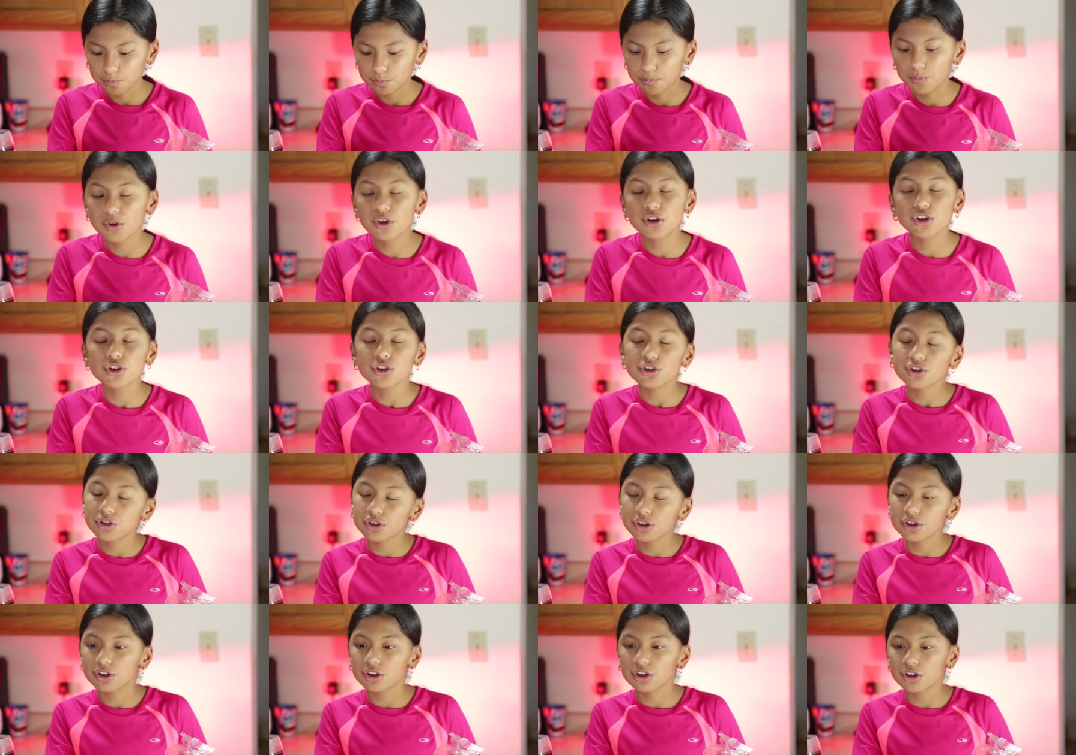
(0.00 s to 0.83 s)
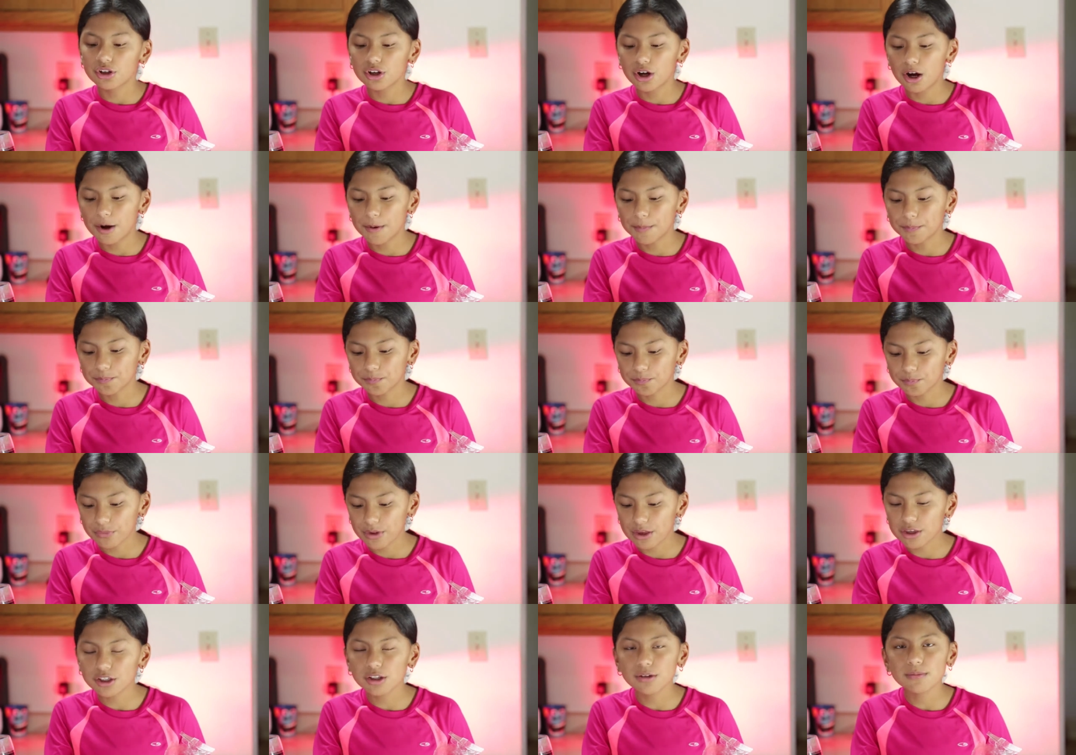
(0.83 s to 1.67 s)
but you should, um
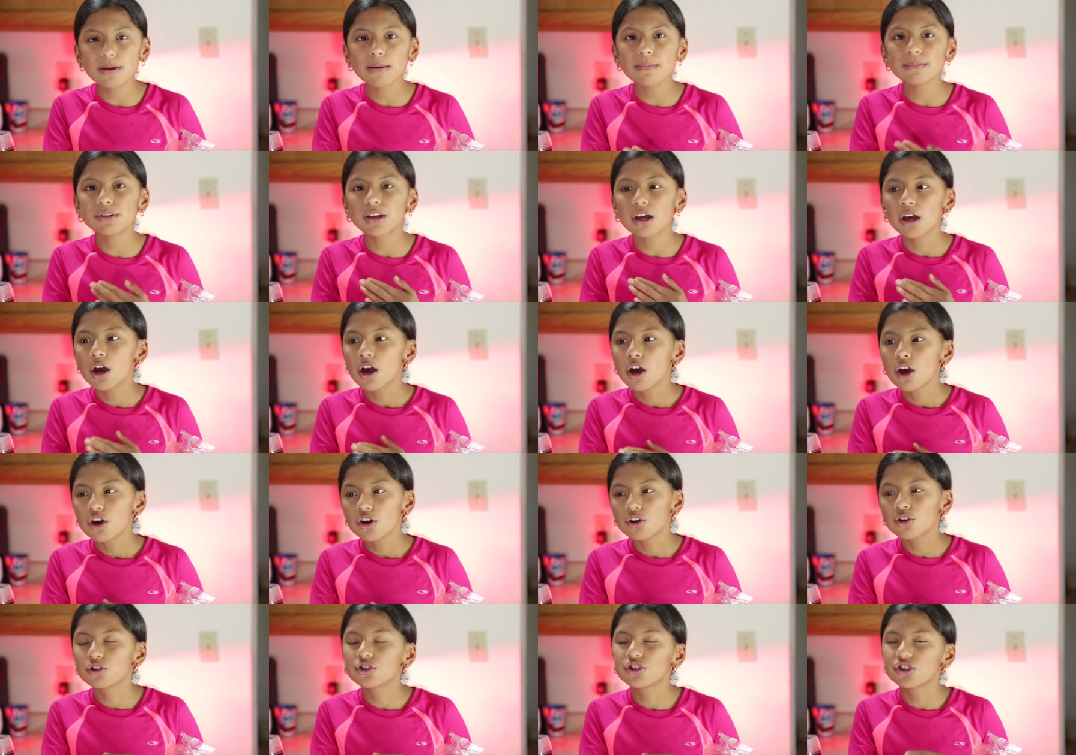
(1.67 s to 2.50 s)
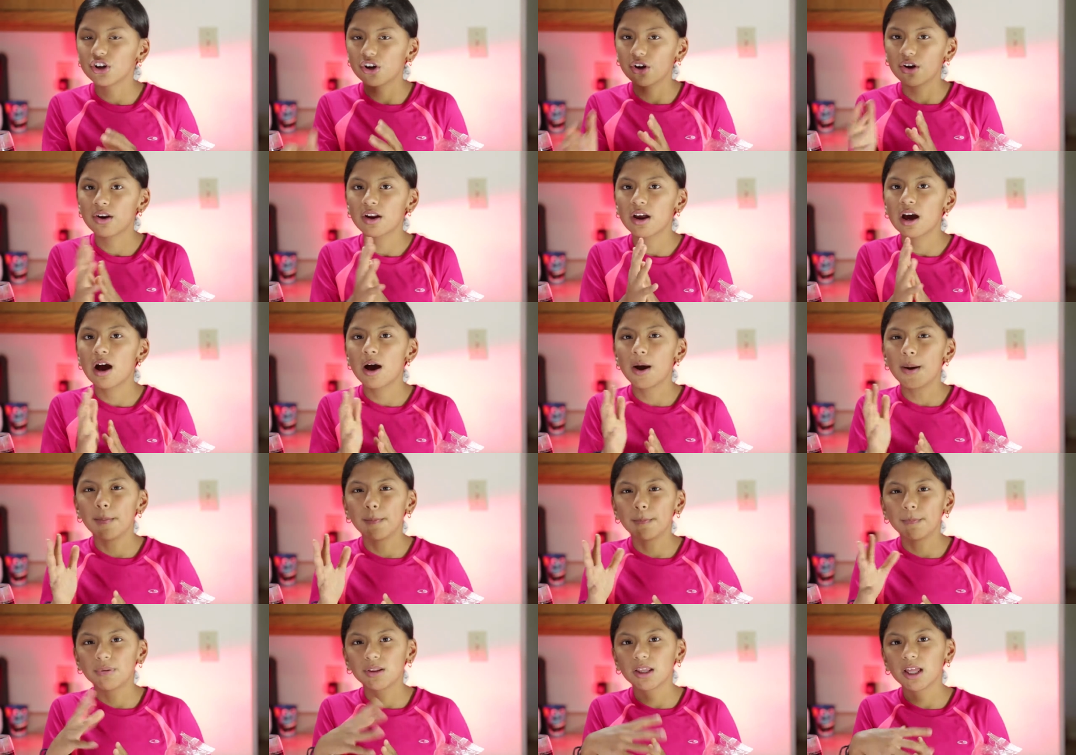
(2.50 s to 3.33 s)
sometimes you should
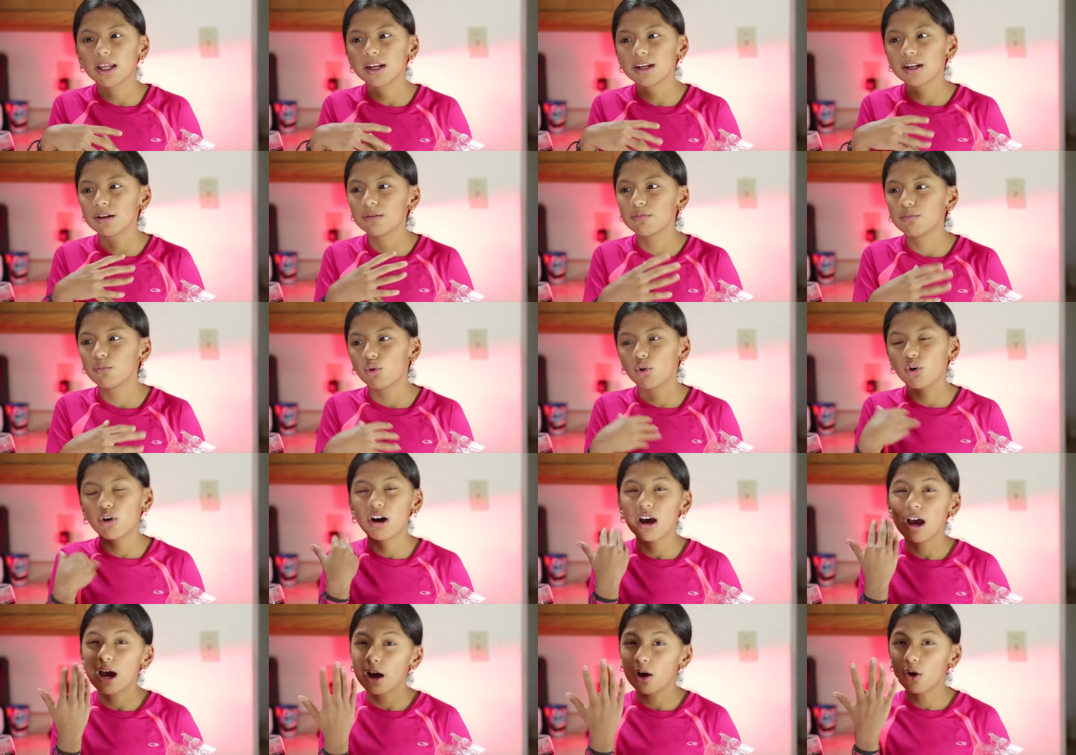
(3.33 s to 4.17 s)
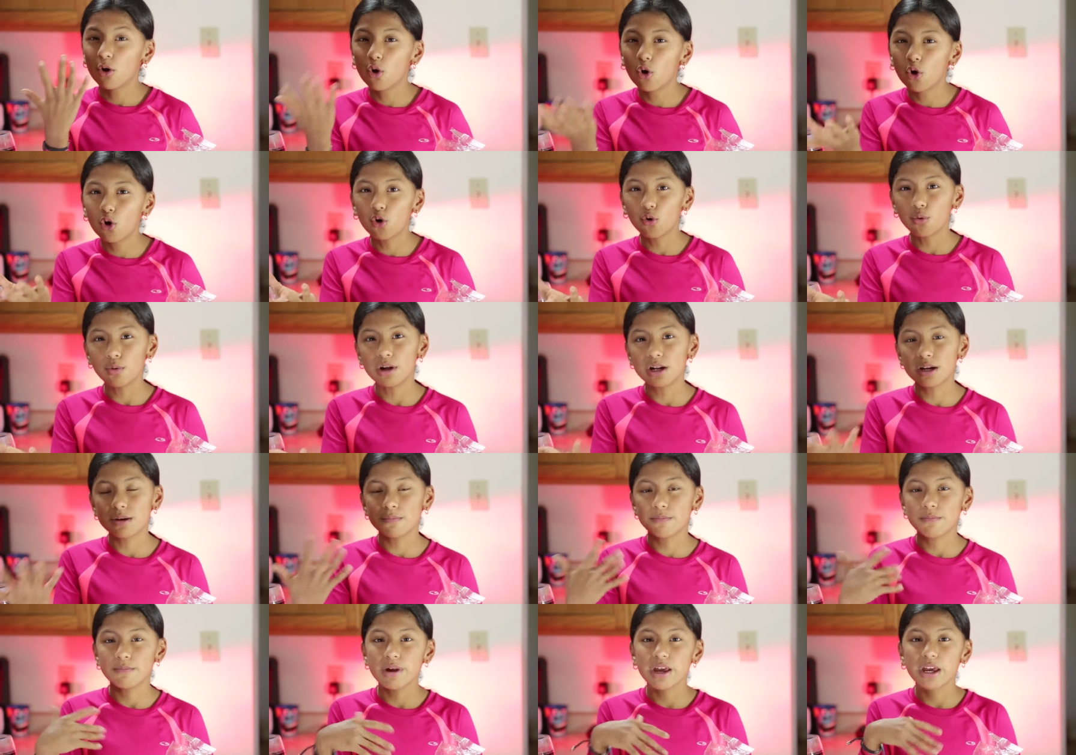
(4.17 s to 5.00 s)
um, blend it more at home
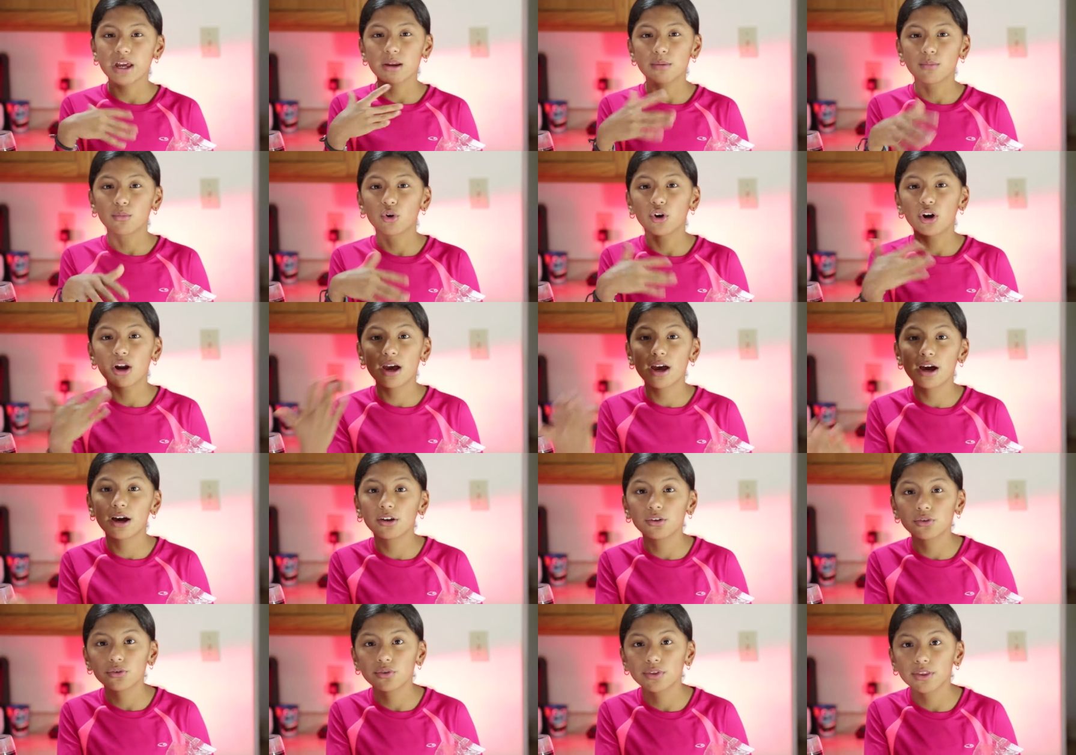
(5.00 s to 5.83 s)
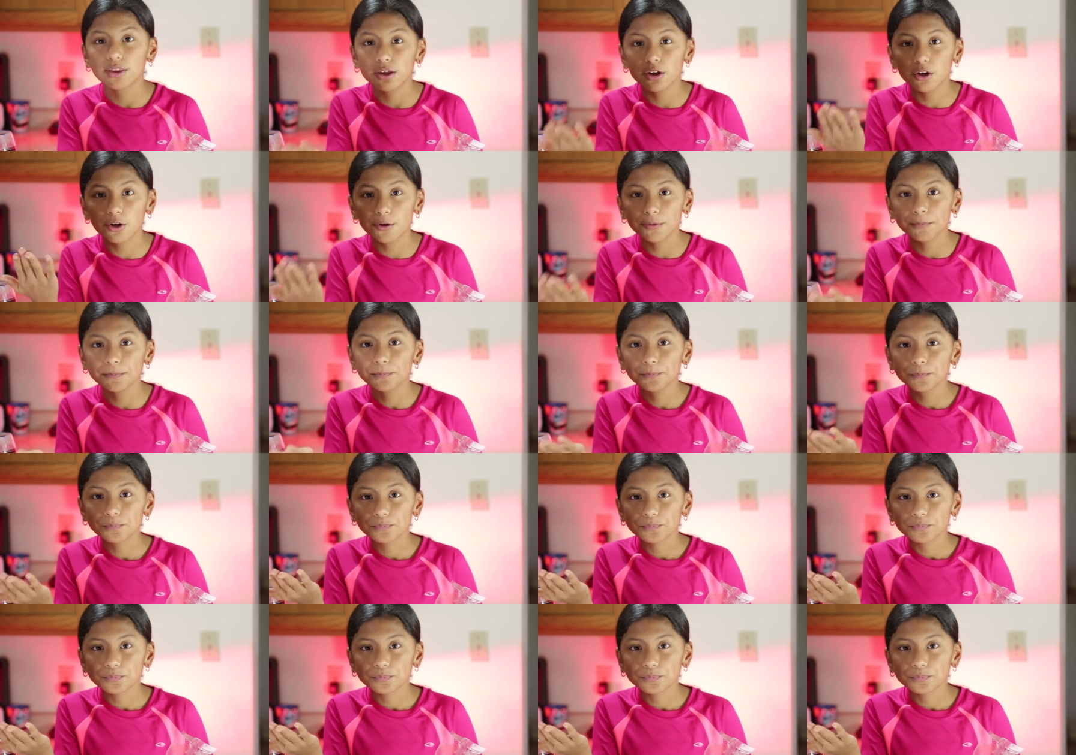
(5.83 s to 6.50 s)
and make it more healthier